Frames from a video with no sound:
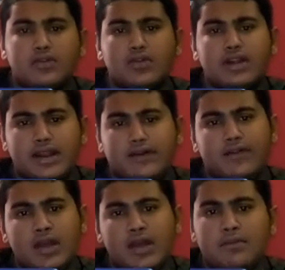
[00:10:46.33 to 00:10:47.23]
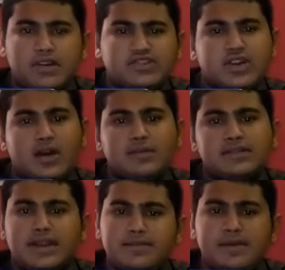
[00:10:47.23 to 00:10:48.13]
good enough. Because Xiaomi's
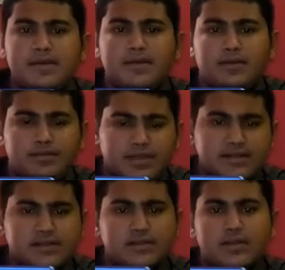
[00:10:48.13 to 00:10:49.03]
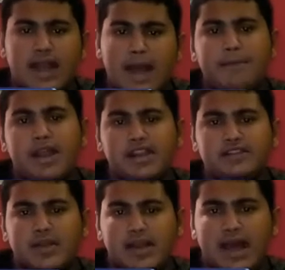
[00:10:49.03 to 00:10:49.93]
Redmi, this RAM
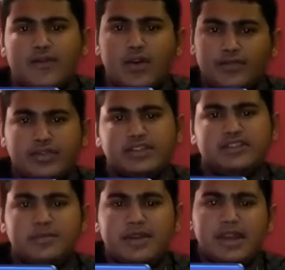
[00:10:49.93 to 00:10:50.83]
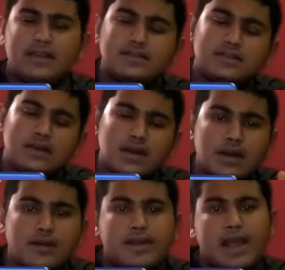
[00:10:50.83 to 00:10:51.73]
management above 3GB is
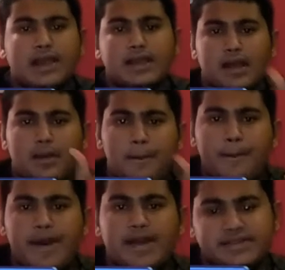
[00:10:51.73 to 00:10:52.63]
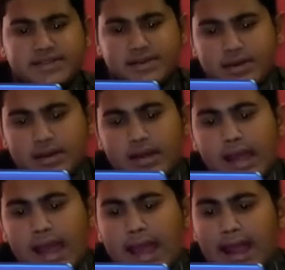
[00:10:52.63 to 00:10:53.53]
really best.
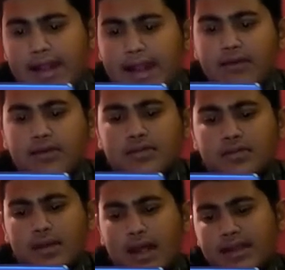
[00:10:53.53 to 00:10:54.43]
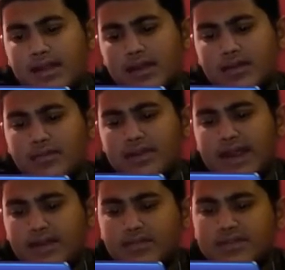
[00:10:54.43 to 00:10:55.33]
And here you will
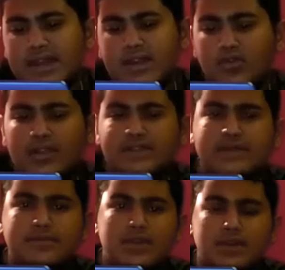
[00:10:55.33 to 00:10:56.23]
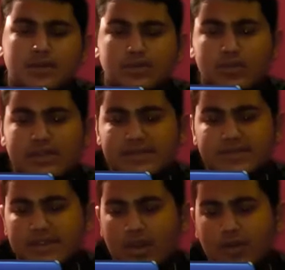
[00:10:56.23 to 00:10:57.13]
get to see a dual SIM
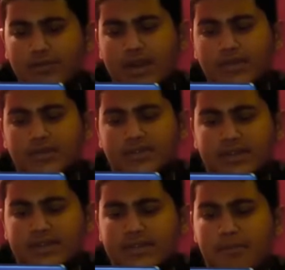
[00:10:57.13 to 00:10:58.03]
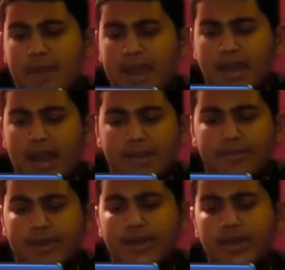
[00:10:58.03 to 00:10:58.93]
slot, where it is a My
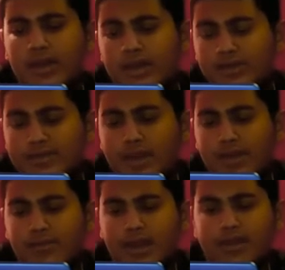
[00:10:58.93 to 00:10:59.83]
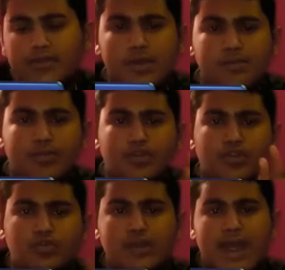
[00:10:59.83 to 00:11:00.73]
Hybrid slot where you can put
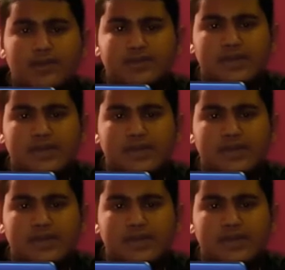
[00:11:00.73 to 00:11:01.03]
2 nano